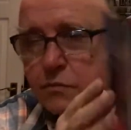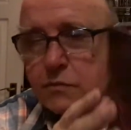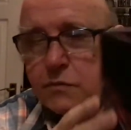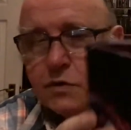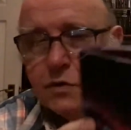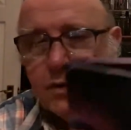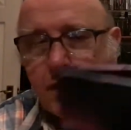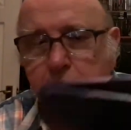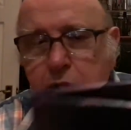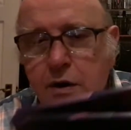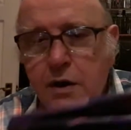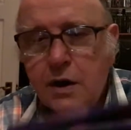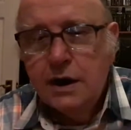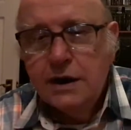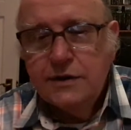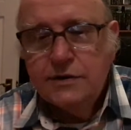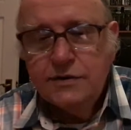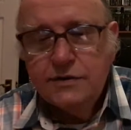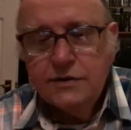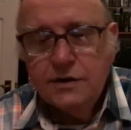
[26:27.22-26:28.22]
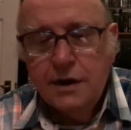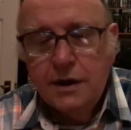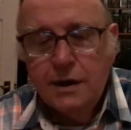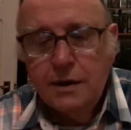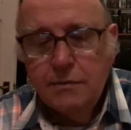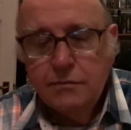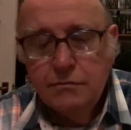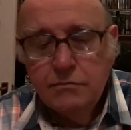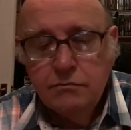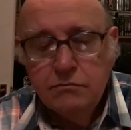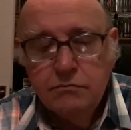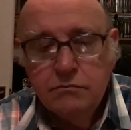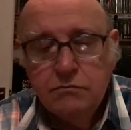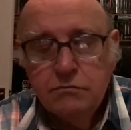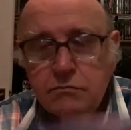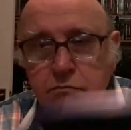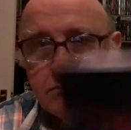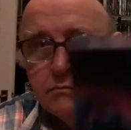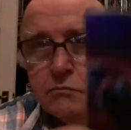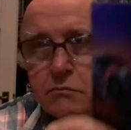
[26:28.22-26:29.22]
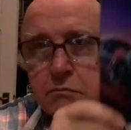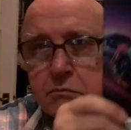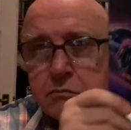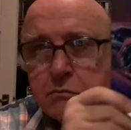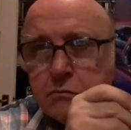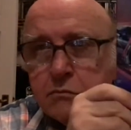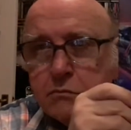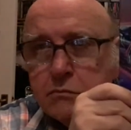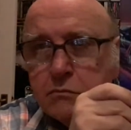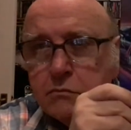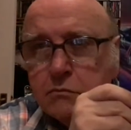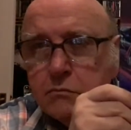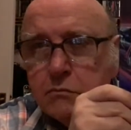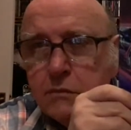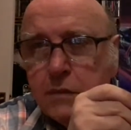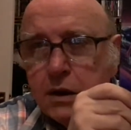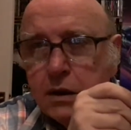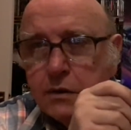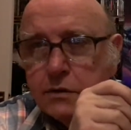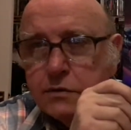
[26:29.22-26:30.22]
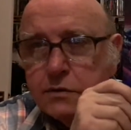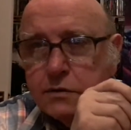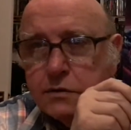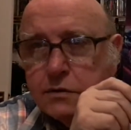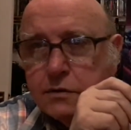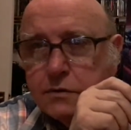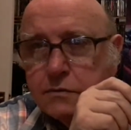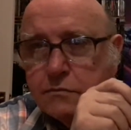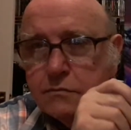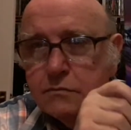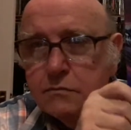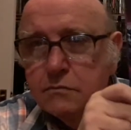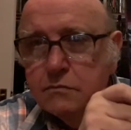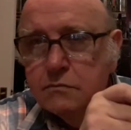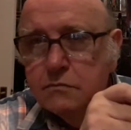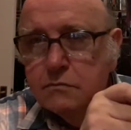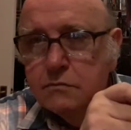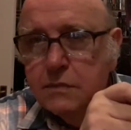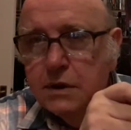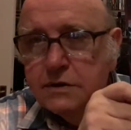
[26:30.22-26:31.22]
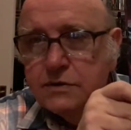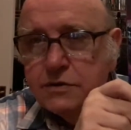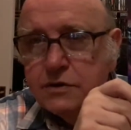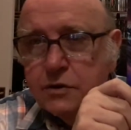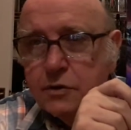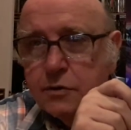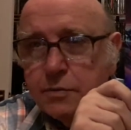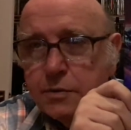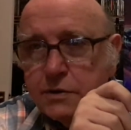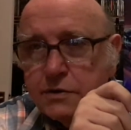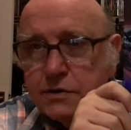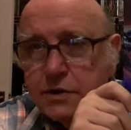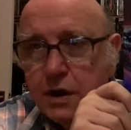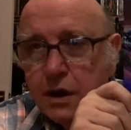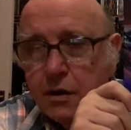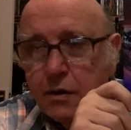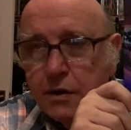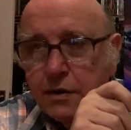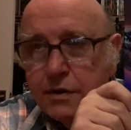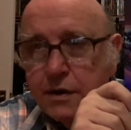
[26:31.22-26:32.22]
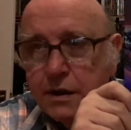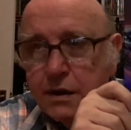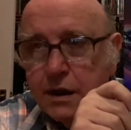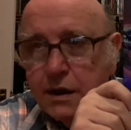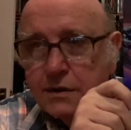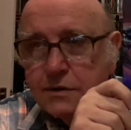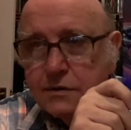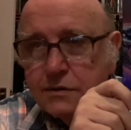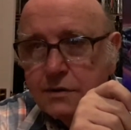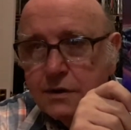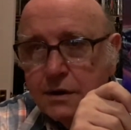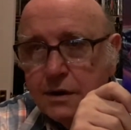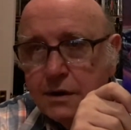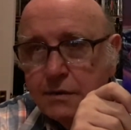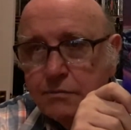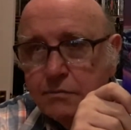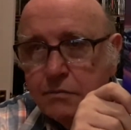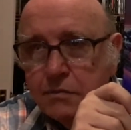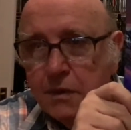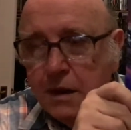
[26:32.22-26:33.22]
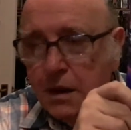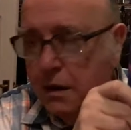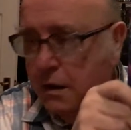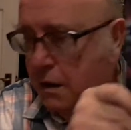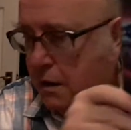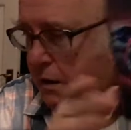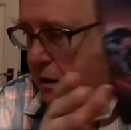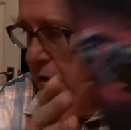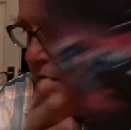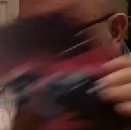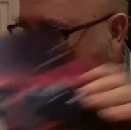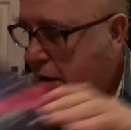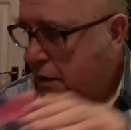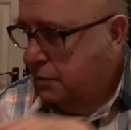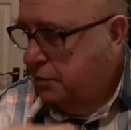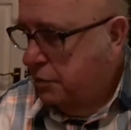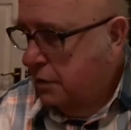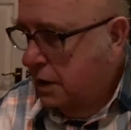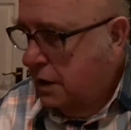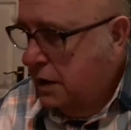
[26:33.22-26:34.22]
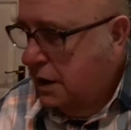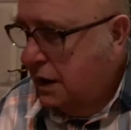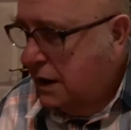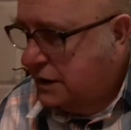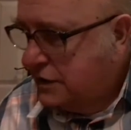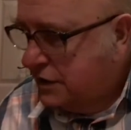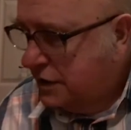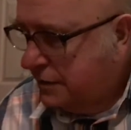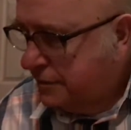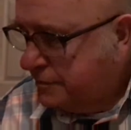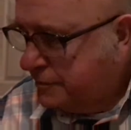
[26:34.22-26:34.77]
It's quite nice. You know, as Steelbooks go, I think that's pretty neat.